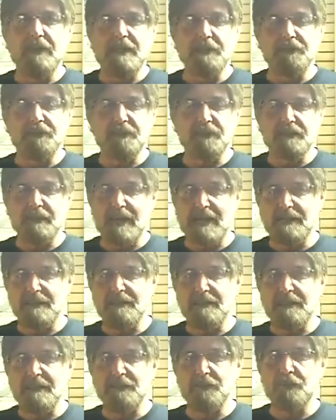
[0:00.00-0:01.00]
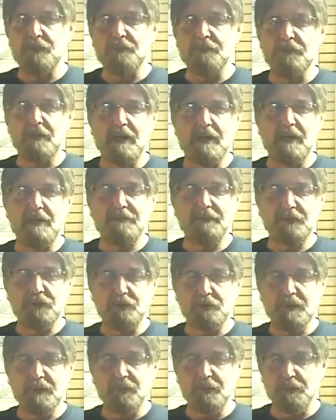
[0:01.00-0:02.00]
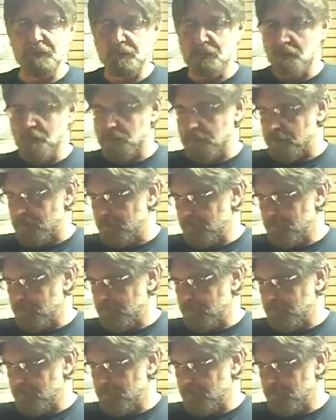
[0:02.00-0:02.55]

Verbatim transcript: Edison 1905 2-minute recorder.